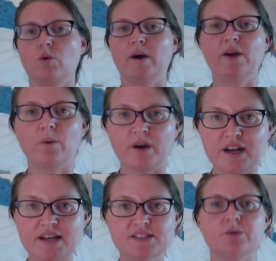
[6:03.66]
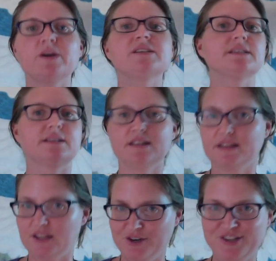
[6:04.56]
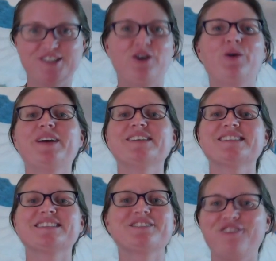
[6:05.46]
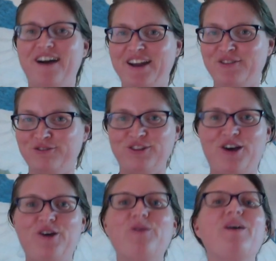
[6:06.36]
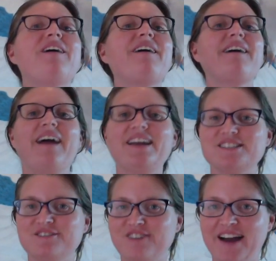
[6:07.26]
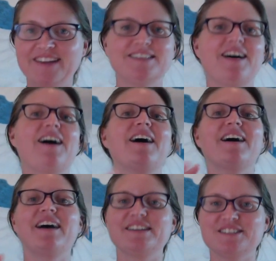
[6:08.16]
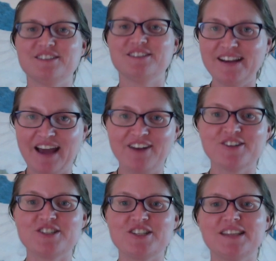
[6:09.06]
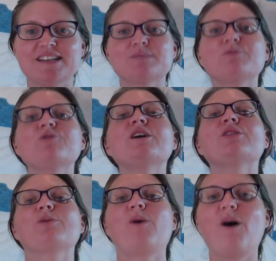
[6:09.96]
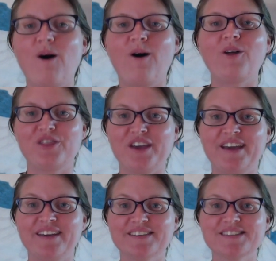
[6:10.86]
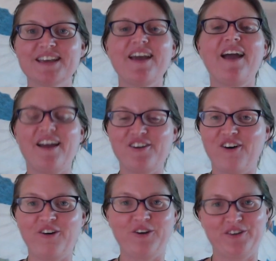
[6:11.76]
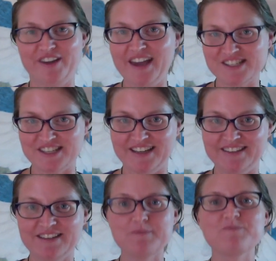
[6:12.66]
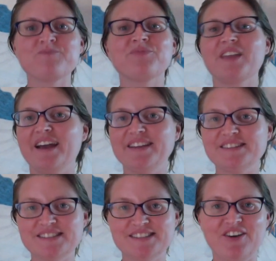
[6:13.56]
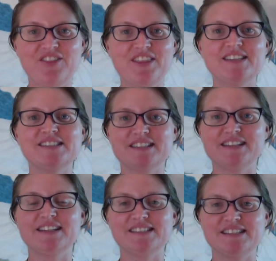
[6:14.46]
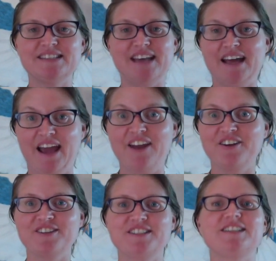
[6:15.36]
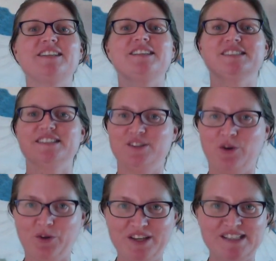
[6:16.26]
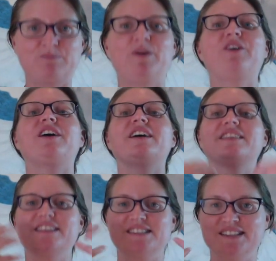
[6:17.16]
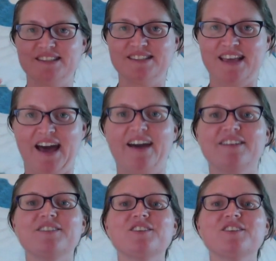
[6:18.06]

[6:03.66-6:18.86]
quite organized to us, that there's always the divine flow and divine law and divine energy that is moving through all things and all creation. And so this is that energy. This is the Holy Spirit. This is that